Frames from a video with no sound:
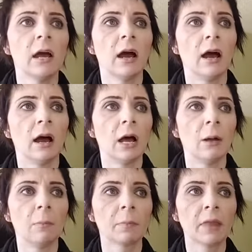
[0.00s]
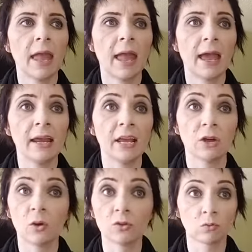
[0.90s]
And it
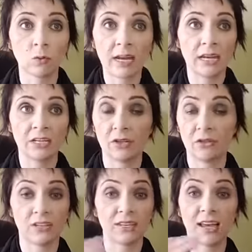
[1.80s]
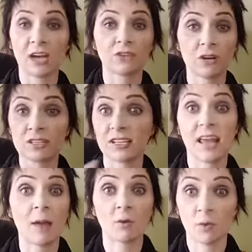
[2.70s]
goes right into things like X-rays and
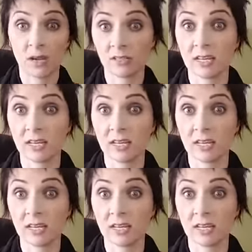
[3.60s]
gamma rays.